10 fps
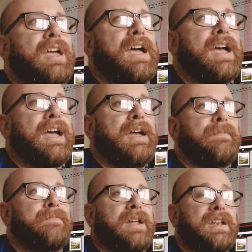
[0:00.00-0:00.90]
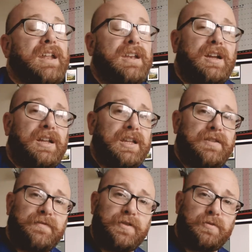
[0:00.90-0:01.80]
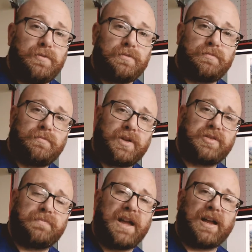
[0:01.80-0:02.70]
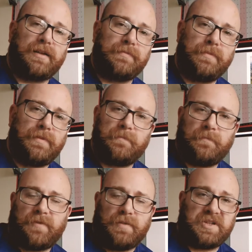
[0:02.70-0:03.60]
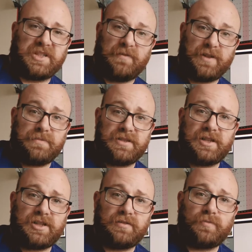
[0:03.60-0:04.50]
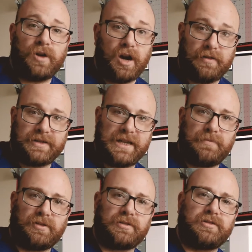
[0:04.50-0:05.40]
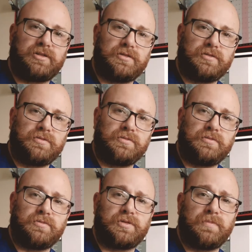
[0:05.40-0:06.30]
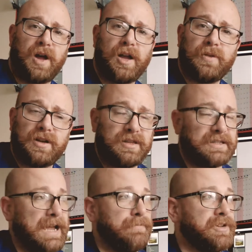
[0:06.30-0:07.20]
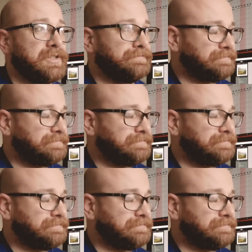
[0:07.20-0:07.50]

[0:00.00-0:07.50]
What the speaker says: And luckily a few months back I found myself in a position where I was able to buy one of these cameras.